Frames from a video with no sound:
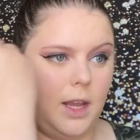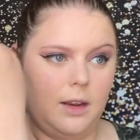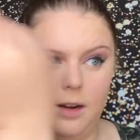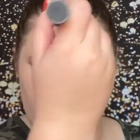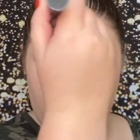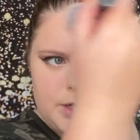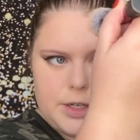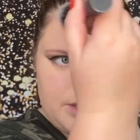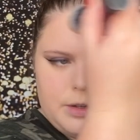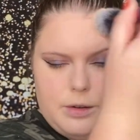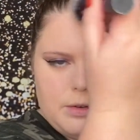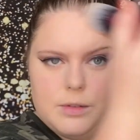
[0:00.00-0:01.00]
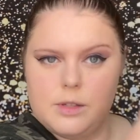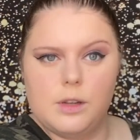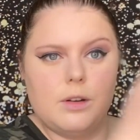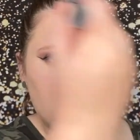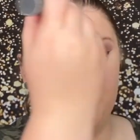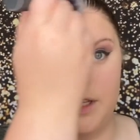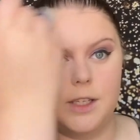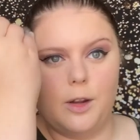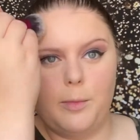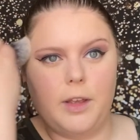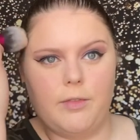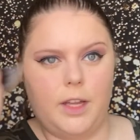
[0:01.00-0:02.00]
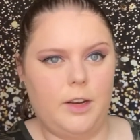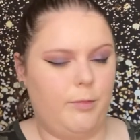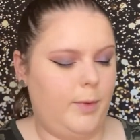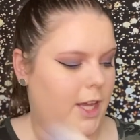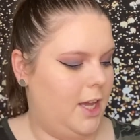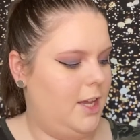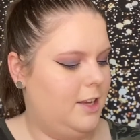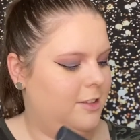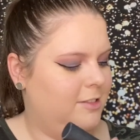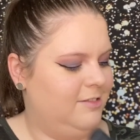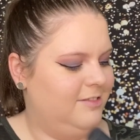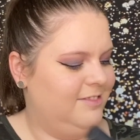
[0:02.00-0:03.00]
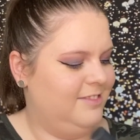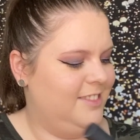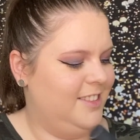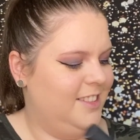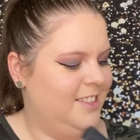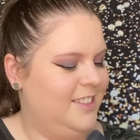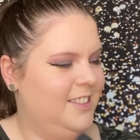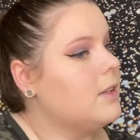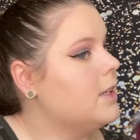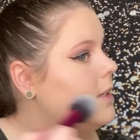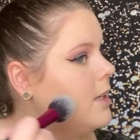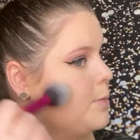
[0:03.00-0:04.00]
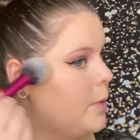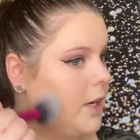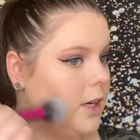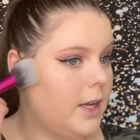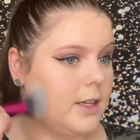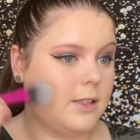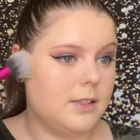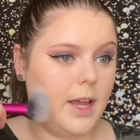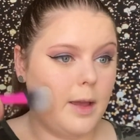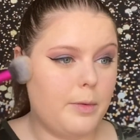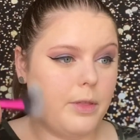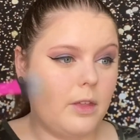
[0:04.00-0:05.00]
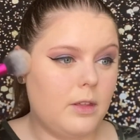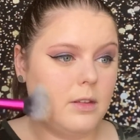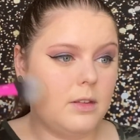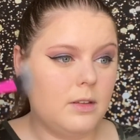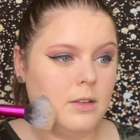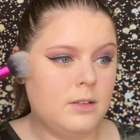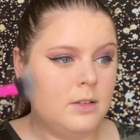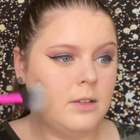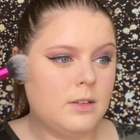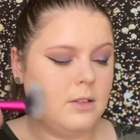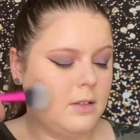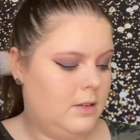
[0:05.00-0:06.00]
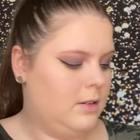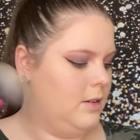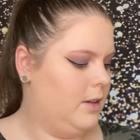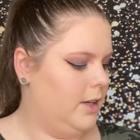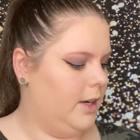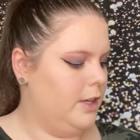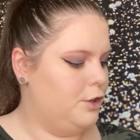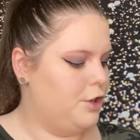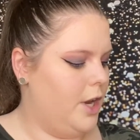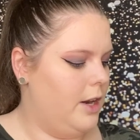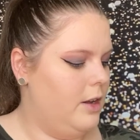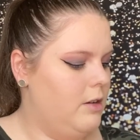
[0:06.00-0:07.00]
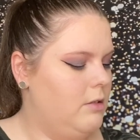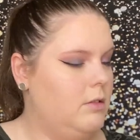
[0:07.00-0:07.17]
never do, so please don't make fun of me. It does bring a nice depth, a nice shadow.